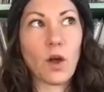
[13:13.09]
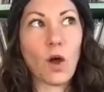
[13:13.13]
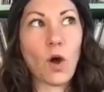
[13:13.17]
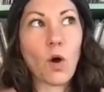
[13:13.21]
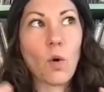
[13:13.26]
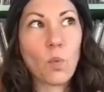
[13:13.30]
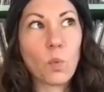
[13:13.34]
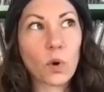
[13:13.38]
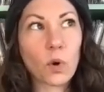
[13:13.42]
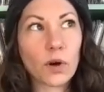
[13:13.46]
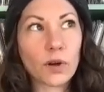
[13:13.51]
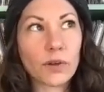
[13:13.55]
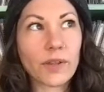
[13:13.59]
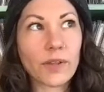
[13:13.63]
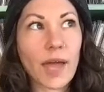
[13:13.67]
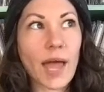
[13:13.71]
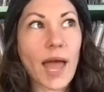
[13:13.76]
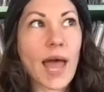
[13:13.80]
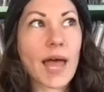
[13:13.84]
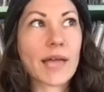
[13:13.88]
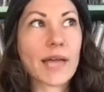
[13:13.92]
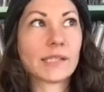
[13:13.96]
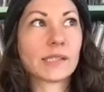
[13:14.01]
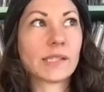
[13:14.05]
a word that
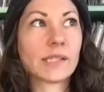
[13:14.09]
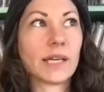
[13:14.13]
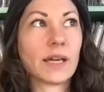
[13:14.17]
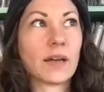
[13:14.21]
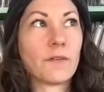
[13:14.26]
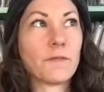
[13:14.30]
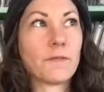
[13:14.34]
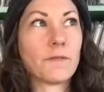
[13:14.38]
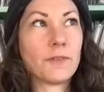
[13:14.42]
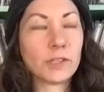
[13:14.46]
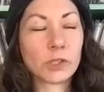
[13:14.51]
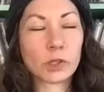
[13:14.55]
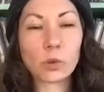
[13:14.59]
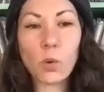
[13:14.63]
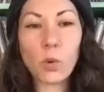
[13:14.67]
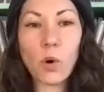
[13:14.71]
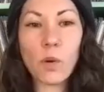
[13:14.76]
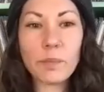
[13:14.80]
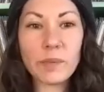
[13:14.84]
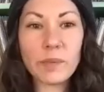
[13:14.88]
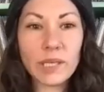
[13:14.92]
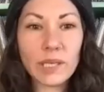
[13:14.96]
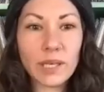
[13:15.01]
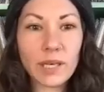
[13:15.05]
has like a
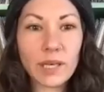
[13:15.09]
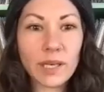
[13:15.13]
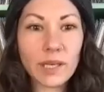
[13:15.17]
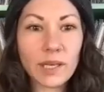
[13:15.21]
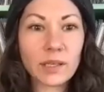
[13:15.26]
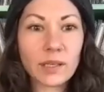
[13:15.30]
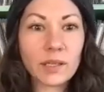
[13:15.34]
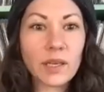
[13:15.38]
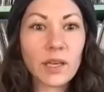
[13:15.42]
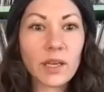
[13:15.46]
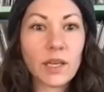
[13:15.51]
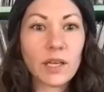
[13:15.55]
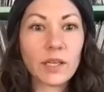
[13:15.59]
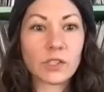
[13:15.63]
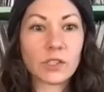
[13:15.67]
visual meaning.